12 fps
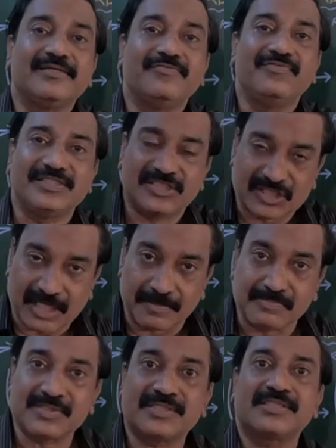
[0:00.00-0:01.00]
which
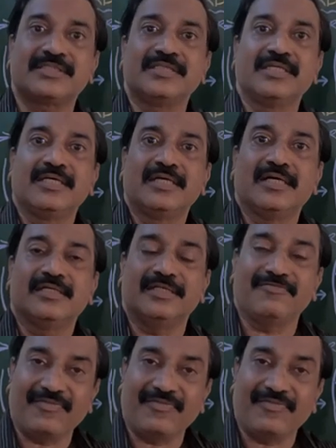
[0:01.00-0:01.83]
comes, the